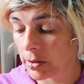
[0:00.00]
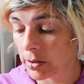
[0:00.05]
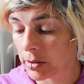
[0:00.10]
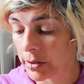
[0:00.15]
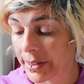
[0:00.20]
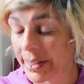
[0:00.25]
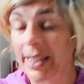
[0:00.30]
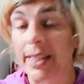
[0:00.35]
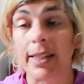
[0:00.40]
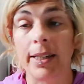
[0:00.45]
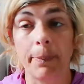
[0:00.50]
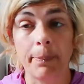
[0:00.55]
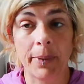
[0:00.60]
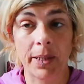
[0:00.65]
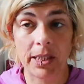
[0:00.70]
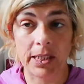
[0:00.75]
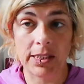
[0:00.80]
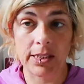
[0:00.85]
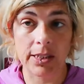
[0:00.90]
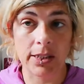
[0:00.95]
Yeah, it
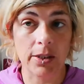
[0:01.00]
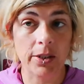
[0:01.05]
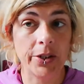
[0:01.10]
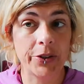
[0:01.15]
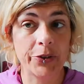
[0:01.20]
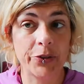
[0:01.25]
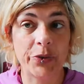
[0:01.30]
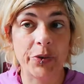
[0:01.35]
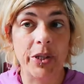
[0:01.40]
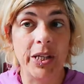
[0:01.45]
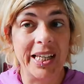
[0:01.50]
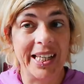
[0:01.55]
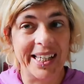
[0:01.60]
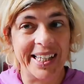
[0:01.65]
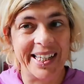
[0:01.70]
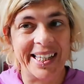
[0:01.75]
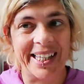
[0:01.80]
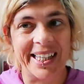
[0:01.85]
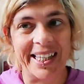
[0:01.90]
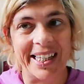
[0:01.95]
makes it kind of
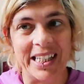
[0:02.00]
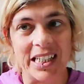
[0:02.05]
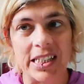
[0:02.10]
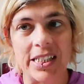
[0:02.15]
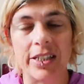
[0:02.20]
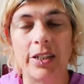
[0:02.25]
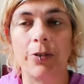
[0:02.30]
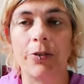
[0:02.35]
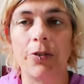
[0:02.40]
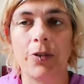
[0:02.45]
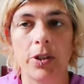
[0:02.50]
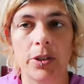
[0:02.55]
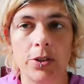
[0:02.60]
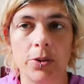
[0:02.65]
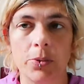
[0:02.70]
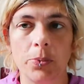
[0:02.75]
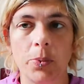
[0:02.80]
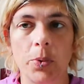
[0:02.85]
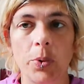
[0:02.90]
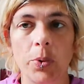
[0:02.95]
easier for us
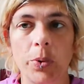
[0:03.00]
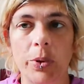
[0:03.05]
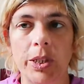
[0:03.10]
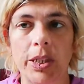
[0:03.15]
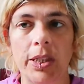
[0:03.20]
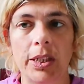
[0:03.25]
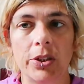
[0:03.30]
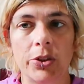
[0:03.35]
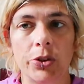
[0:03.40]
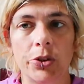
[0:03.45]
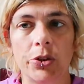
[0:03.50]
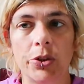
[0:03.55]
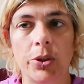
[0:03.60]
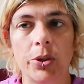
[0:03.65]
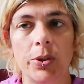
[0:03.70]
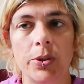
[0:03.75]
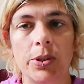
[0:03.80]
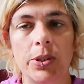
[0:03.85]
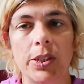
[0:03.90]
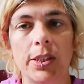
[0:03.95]
to walk in
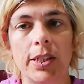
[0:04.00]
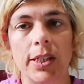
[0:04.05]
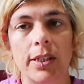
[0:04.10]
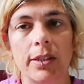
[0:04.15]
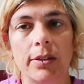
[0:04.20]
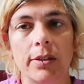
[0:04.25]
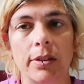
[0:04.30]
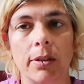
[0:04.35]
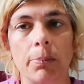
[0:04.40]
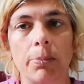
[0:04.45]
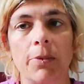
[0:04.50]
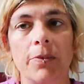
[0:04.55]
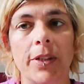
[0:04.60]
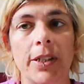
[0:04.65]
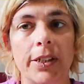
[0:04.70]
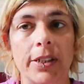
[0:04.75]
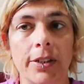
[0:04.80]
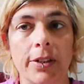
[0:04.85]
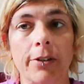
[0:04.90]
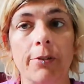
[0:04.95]
shoes that are
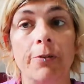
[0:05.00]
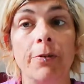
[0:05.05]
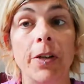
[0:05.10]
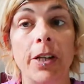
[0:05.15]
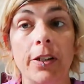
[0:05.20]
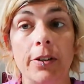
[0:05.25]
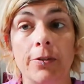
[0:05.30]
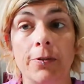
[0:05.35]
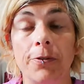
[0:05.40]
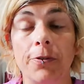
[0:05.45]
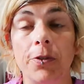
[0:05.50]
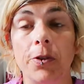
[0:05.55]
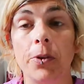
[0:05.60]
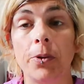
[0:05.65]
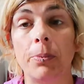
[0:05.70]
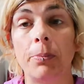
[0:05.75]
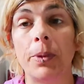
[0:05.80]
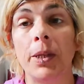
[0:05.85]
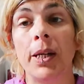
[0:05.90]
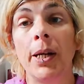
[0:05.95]
preventing our feet
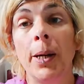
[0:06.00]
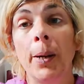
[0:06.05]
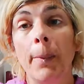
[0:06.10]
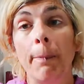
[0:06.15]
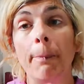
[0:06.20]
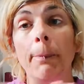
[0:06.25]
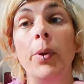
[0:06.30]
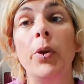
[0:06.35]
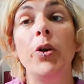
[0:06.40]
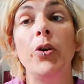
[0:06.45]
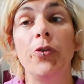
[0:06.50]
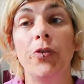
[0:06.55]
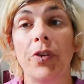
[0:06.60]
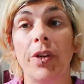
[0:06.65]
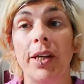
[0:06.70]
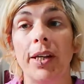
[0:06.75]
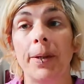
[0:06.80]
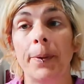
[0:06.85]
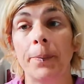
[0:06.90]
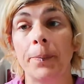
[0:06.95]
from
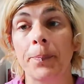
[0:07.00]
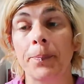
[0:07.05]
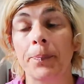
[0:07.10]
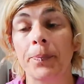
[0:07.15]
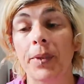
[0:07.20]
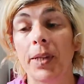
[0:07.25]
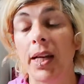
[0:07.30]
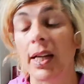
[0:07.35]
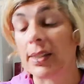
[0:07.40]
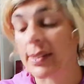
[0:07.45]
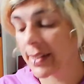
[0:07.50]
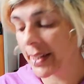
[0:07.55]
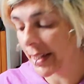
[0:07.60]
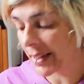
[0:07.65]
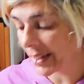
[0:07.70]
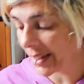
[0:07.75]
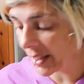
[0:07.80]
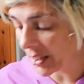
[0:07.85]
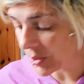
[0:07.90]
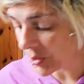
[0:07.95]
moving as they need